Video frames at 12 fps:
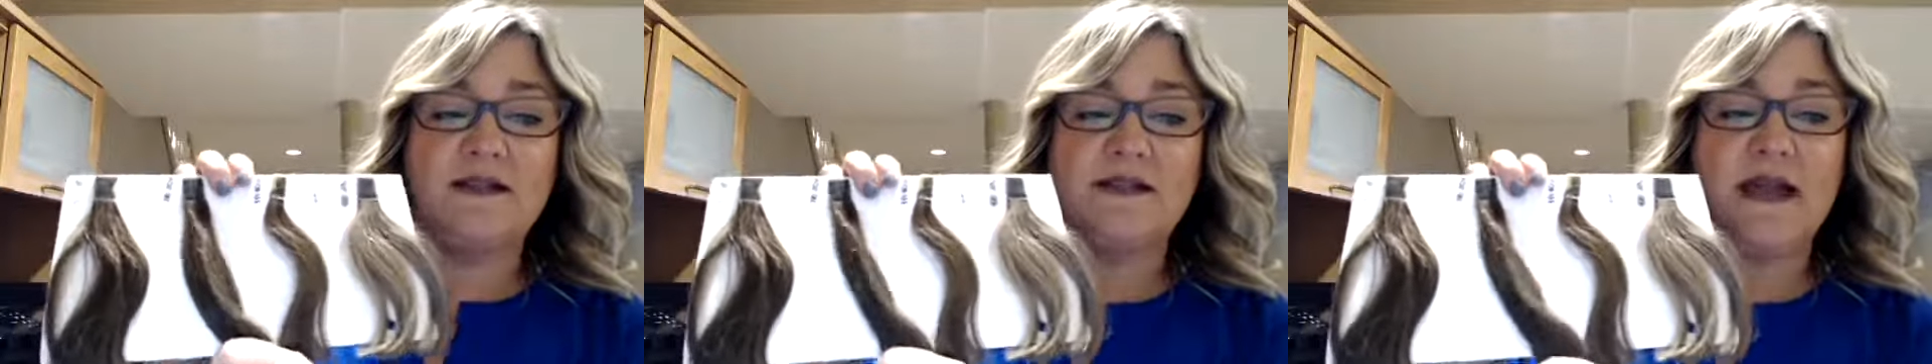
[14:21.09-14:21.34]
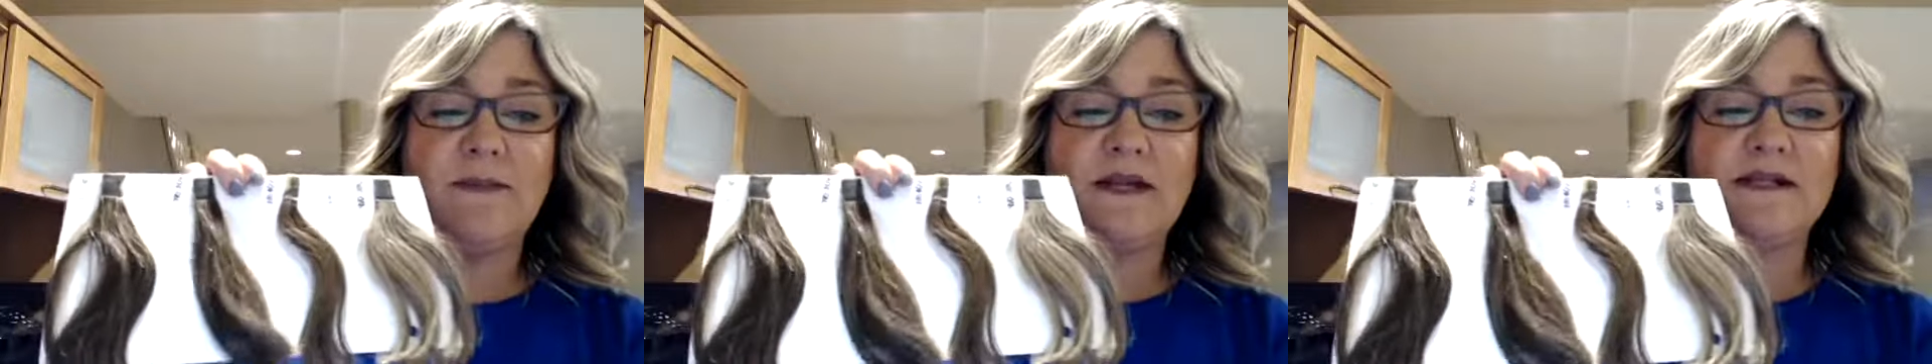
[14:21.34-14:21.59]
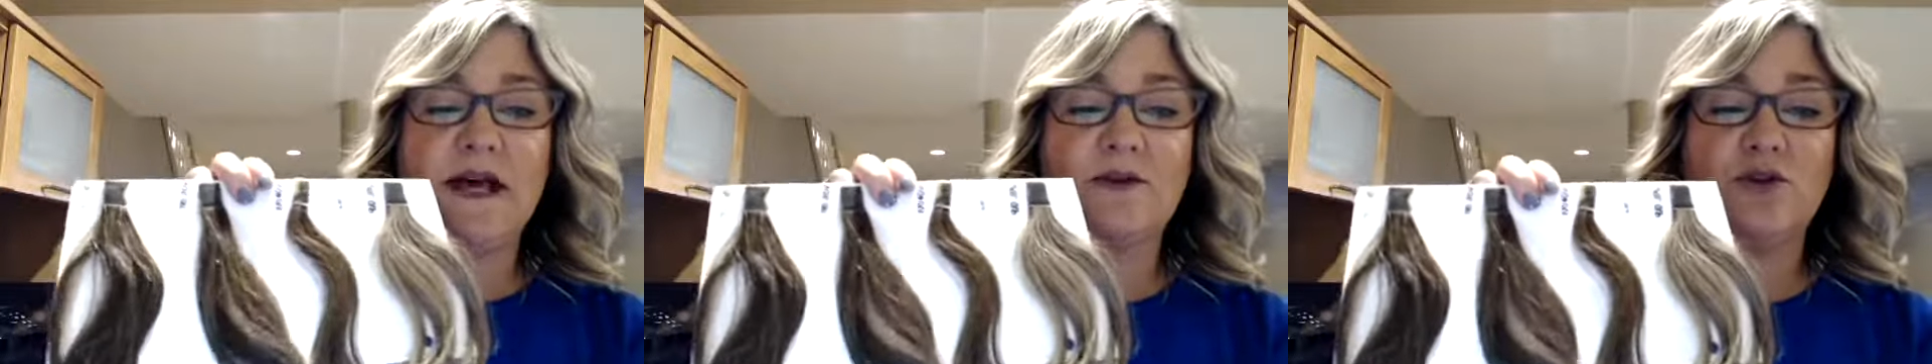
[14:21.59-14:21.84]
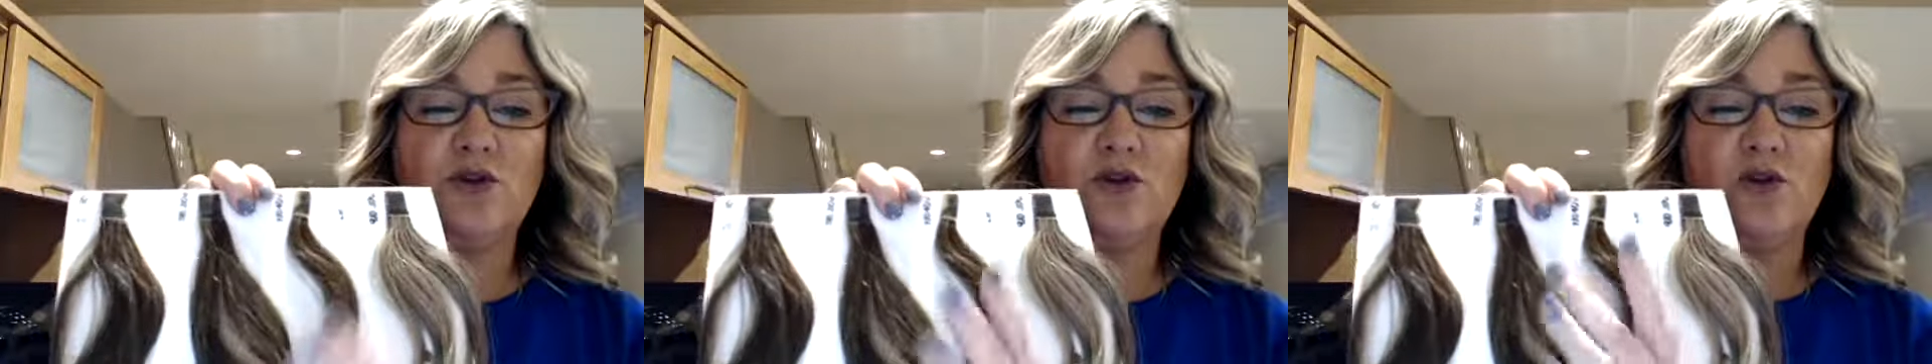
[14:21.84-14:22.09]
same exact
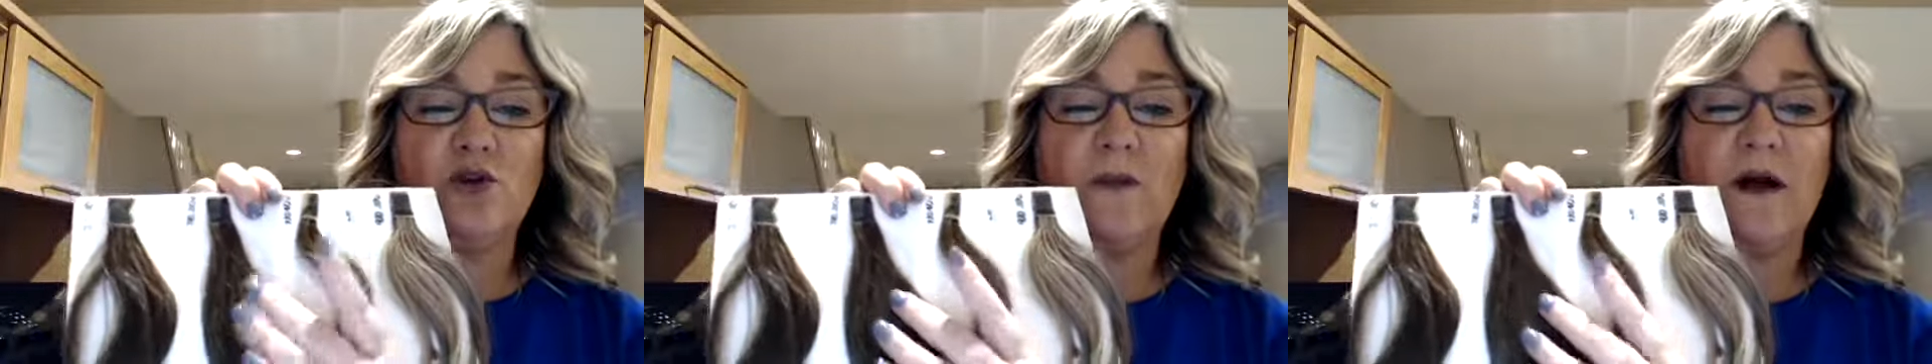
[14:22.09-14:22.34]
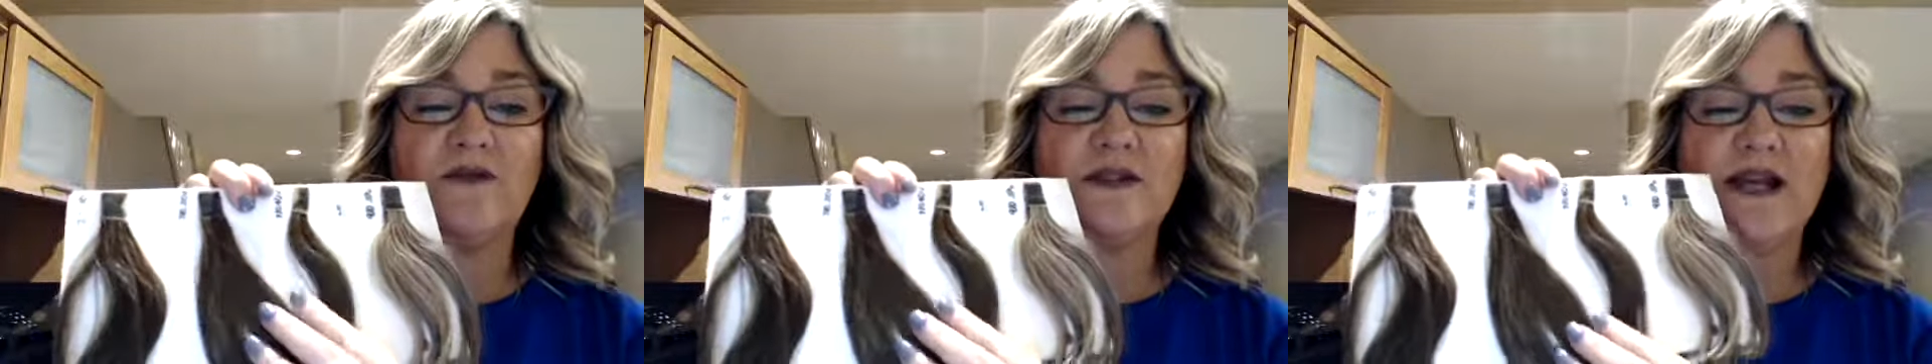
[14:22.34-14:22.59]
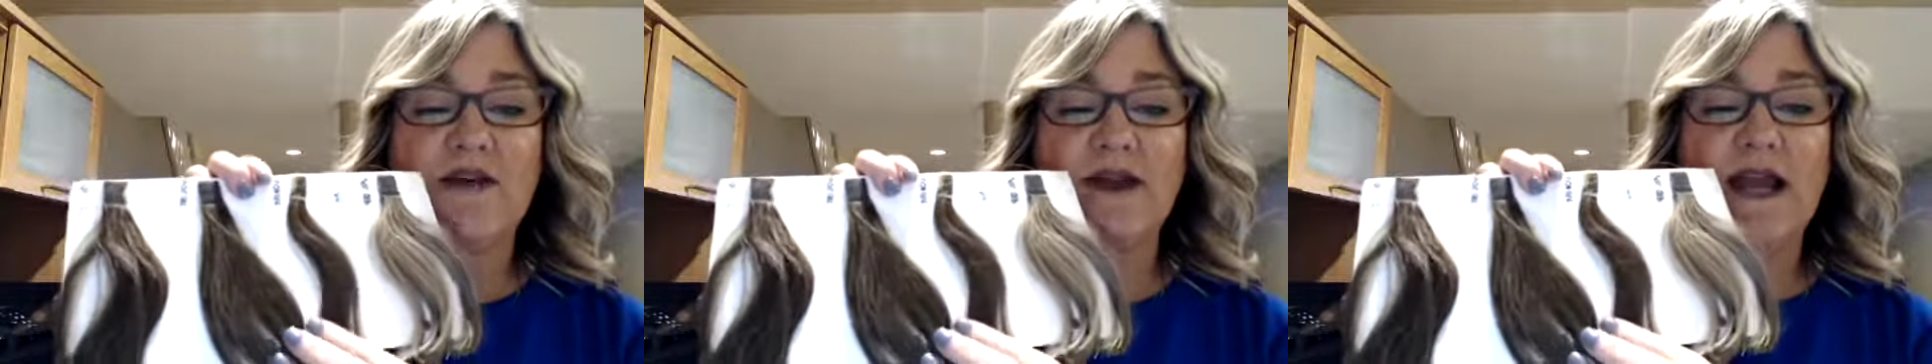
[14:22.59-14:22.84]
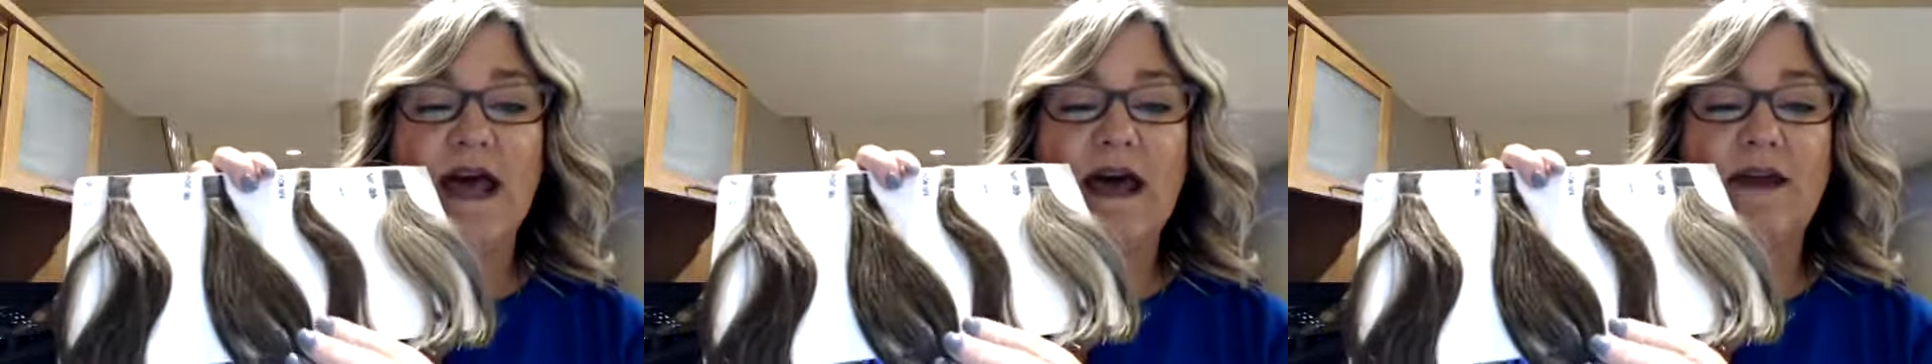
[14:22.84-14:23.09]
tube of
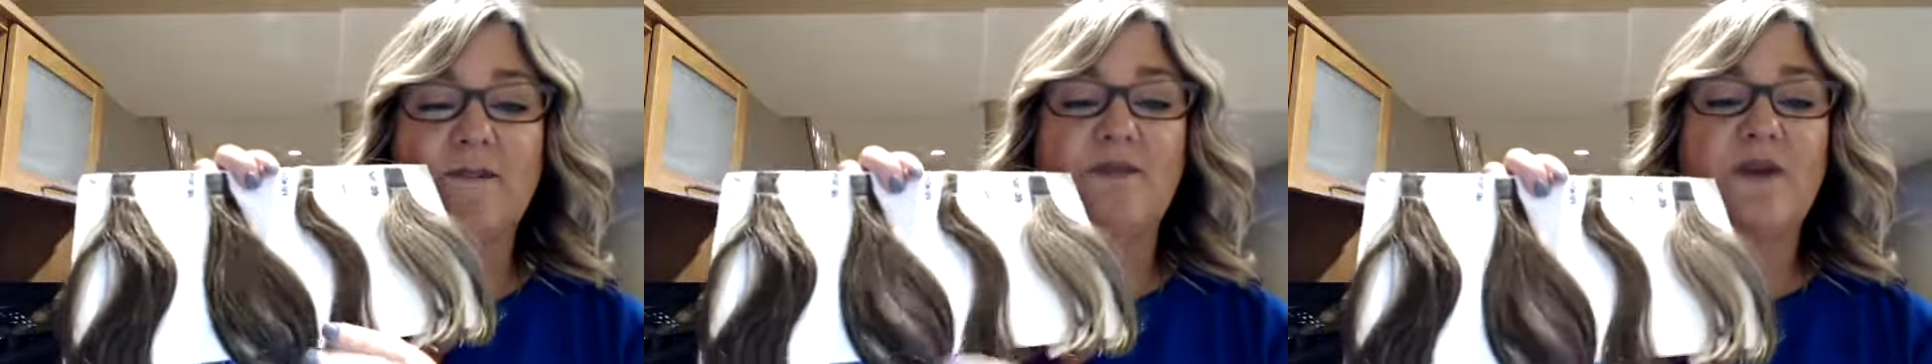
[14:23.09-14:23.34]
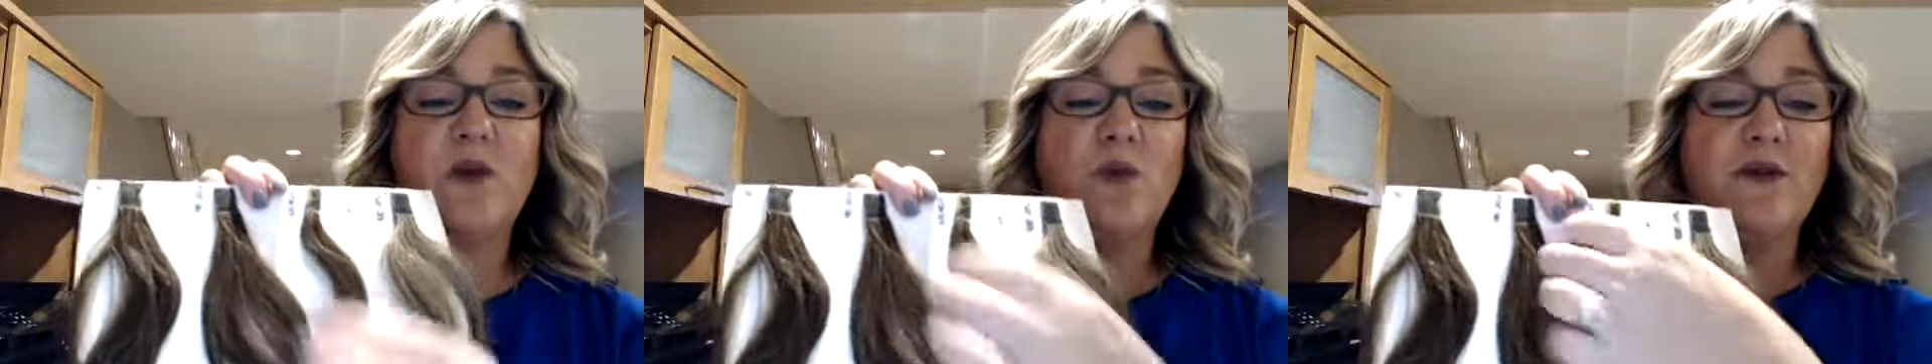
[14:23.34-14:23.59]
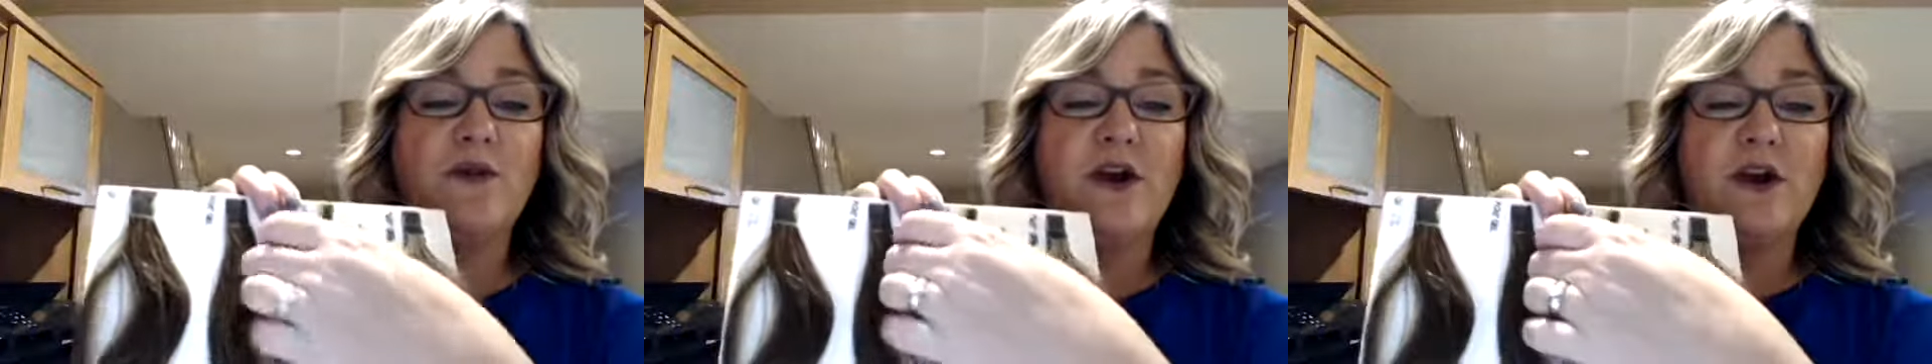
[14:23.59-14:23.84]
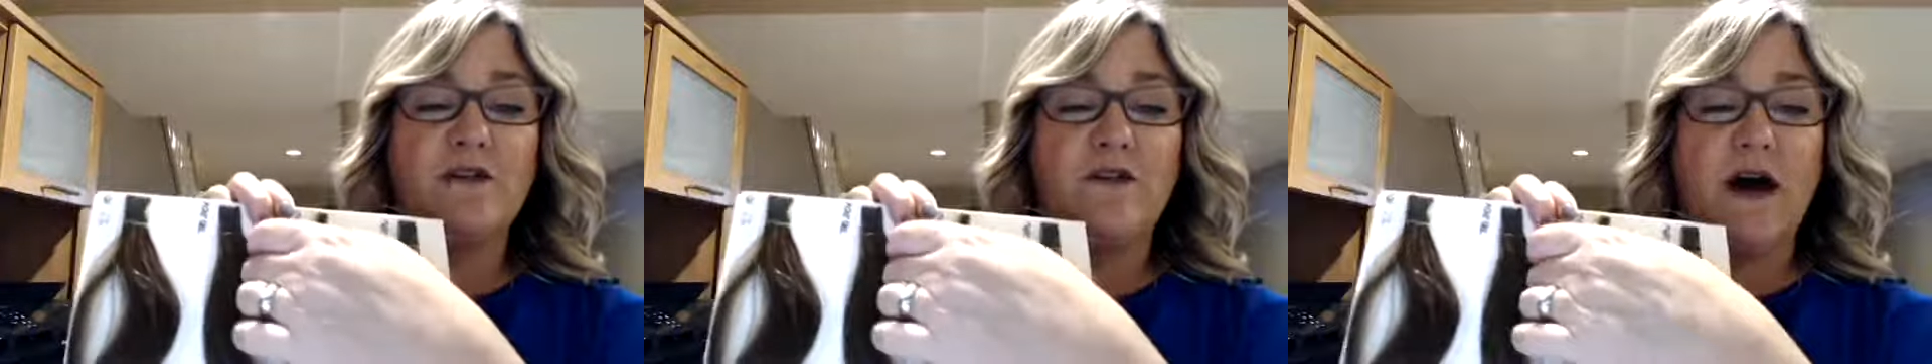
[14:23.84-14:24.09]
7N with
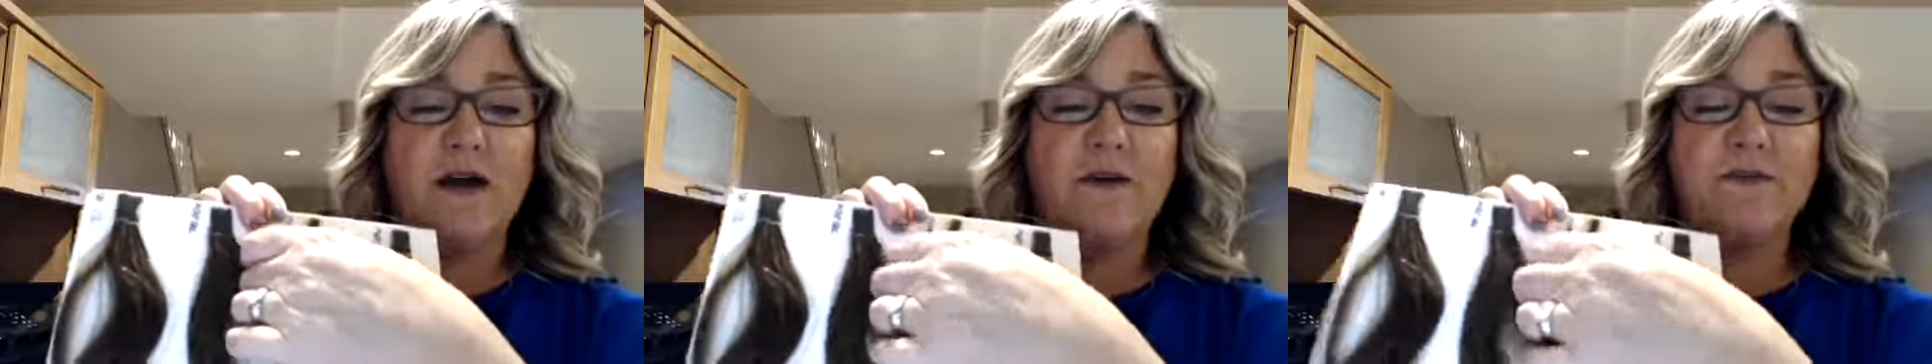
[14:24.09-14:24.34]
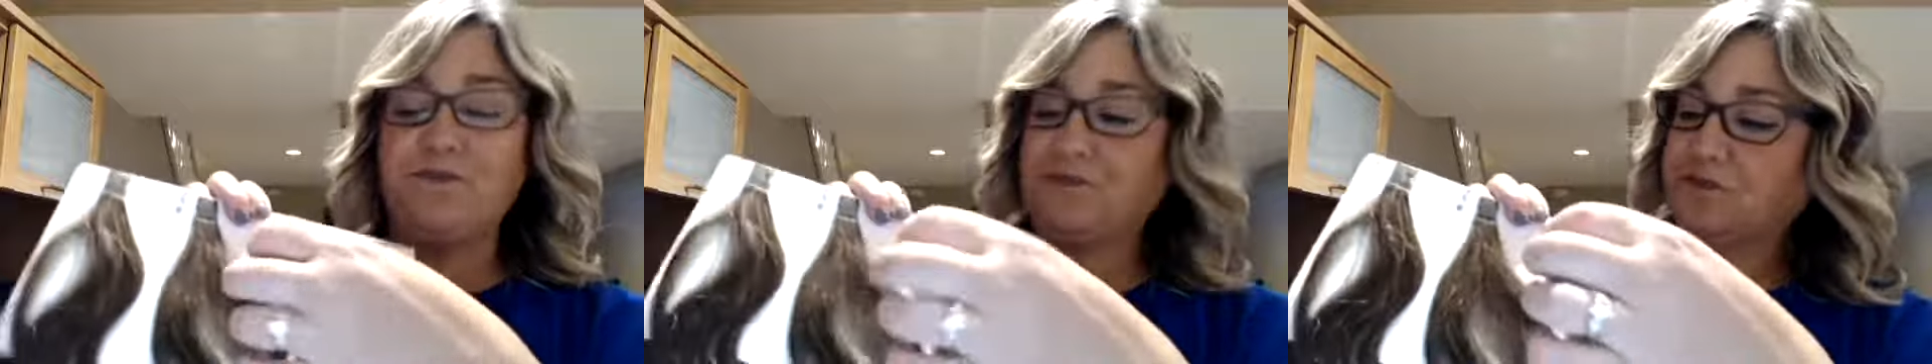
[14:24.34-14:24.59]
30 volume.